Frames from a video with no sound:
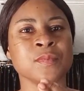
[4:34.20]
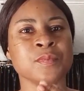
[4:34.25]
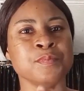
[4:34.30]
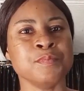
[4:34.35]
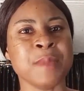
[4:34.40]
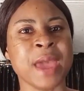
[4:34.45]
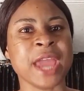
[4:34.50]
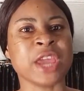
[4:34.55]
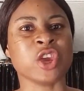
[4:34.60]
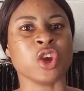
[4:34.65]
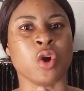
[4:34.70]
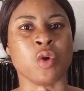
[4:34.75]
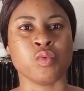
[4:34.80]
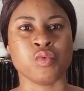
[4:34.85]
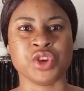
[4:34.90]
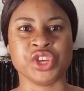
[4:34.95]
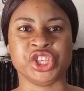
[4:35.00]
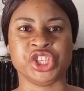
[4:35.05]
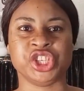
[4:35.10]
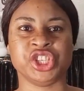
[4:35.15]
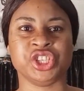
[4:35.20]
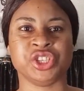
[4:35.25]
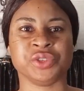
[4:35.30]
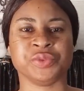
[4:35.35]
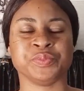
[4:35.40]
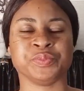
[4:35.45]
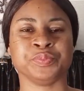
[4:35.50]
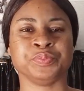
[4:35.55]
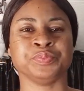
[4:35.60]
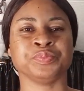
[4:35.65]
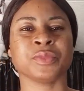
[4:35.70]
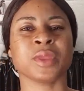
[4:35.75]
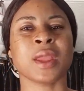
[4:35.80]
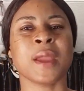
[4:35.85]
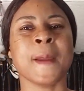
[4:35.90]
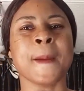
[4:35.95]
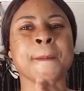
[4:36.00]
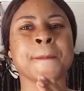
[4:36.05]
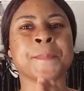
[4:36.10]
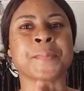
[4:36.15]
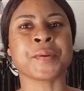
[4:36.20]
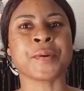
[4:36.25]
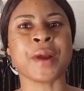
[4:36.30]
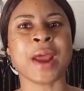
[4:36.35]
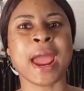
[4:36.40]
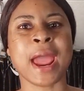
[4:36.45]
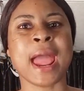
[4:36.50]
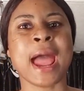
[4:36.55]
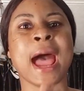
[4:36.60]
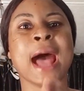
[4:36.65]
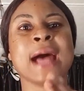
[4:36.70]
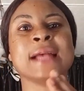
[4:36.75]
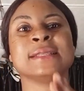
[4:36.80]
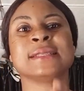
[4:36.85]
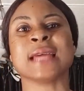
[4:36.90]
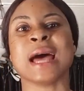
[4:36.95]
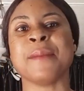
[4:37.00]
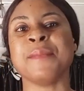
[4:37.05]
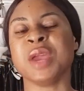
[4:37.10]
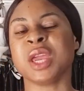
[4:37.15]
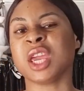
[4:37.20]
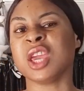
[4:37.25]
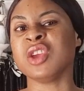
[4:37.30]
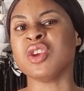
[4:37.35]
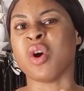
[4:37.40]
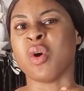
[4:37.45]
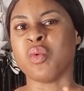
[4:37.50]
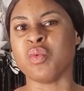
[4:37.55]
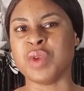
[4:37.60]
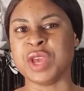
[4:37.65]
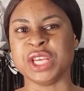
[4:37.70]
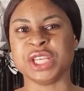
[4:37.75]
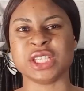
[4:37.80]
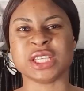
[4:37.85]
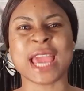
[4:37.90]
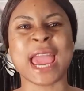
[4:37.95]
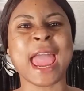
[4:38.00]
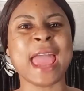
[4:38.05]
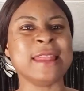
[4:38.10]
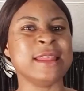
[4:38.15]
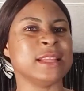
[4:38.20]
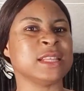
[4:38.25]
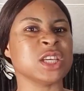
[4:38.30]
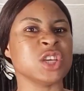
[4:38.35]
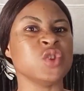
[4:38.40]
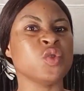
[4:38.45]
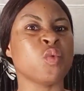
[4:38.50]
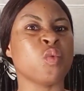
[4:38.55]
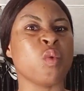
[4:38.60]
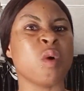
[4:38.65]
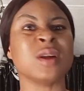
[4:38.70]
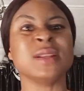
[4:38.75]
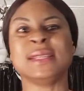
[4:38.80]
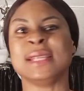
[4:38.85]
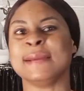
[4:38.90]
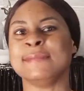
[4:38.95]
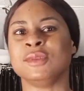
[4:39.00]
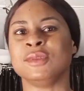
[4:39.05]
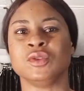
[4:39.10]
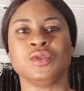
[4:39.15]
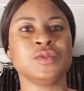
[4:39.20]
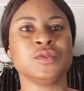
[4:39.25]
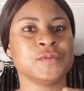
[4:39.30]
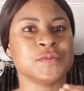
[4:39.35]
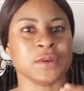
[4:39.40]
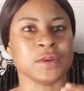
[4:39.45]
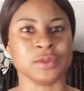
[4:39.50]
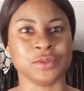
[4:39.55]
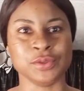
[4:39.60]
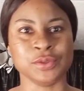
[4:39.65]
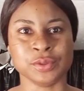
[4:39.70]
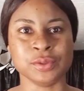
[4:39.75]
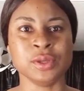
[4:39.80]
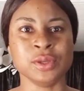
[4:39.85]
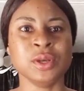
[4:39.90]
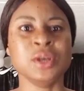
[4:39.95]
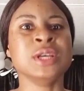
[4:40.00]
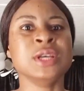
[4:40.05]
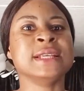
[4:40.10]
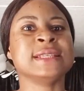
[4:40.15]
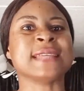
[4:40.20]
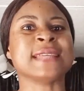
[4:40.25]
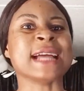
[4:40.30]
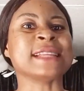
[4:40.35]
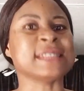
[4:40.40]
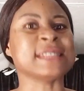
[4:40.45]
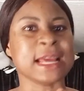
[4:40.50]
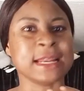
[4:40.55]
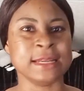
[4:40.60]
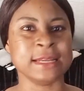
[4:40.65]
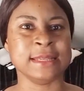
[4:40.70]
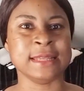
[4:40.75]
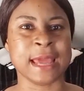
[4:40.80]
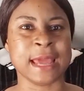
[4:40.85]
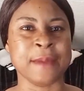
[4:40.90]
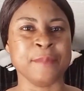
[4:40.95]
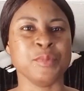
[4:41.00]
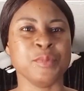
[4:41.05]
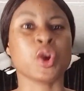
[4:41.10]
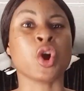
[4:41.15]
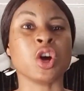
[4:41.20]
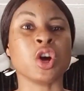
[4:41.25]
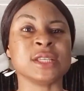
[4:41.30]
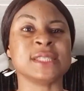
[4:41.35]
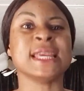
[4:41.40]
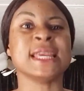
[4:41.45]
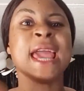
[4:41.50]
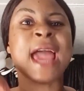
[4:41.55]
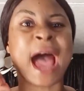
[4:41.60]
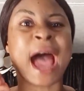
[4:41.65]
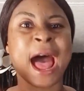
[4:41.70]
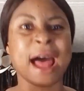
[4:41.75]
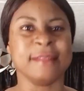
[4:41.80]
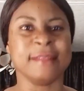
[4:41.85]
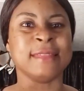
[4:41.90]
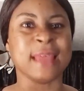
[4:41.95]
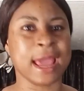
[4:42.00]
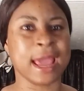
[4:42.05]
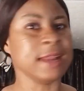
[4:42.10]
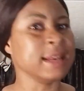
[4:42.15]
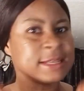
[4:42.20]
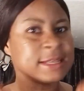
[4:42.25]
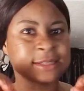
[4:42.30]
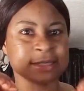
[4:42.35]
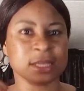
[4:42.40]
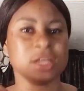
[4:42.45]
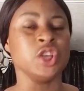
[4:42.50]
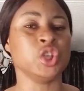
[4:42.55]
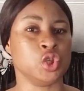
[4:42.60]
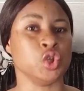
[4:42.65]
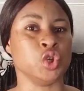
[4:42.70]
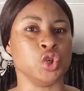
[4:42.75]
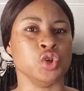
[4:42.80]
make your wish. Pray and start making your wish. Anything you want them to do for you, start telling them, because they are there listening to